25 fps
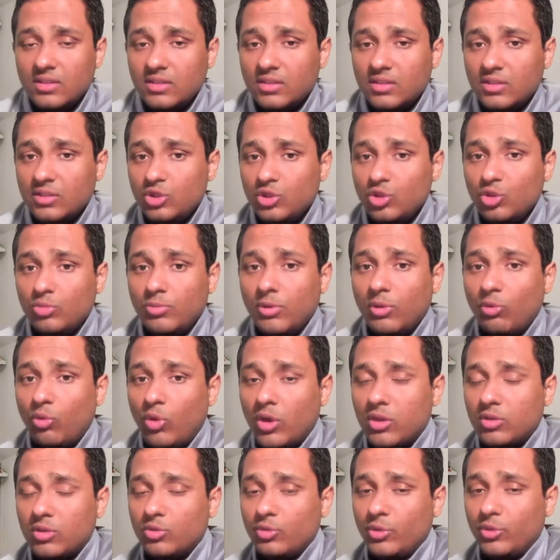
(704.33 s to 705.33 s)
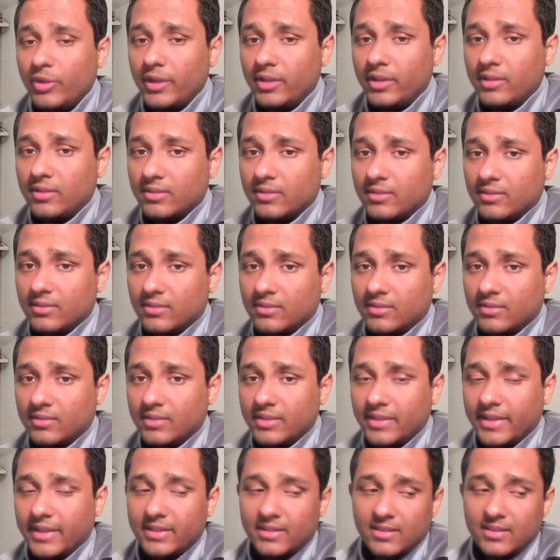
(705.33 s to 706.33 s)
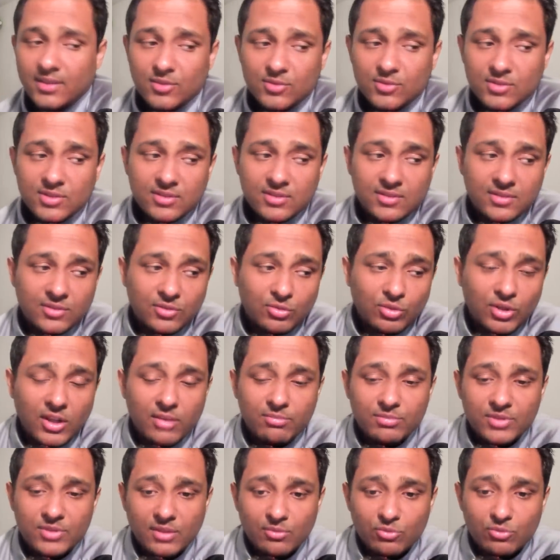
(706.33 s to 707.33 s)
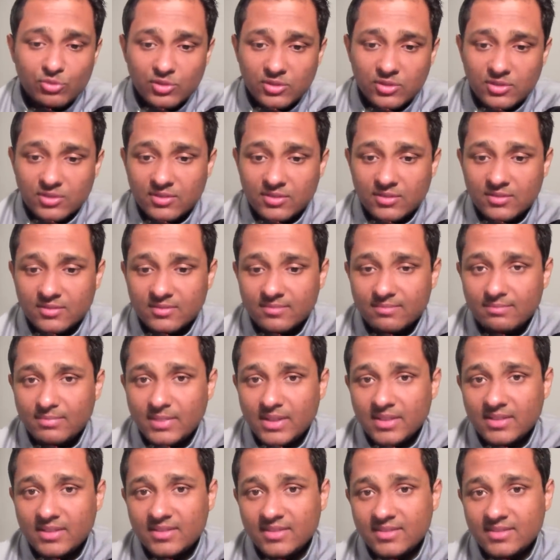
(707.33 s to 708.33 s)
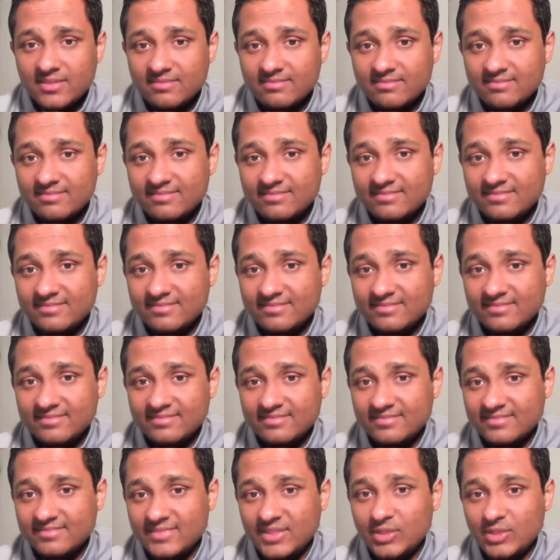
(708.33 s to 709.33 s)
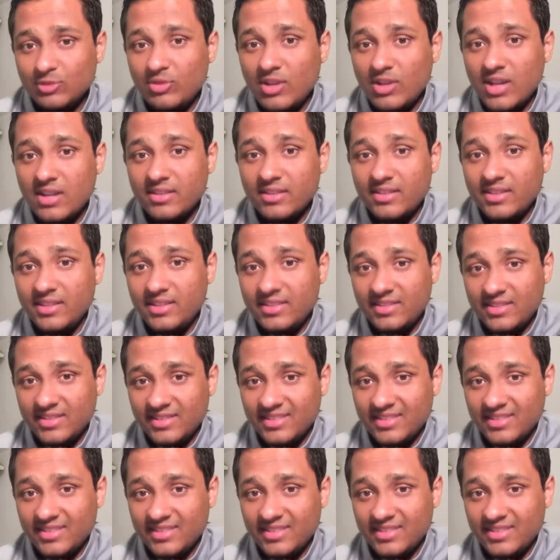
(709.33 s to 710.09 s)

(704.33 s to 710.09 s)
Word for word: you may want to eat 10000 gulab jams but you can't eat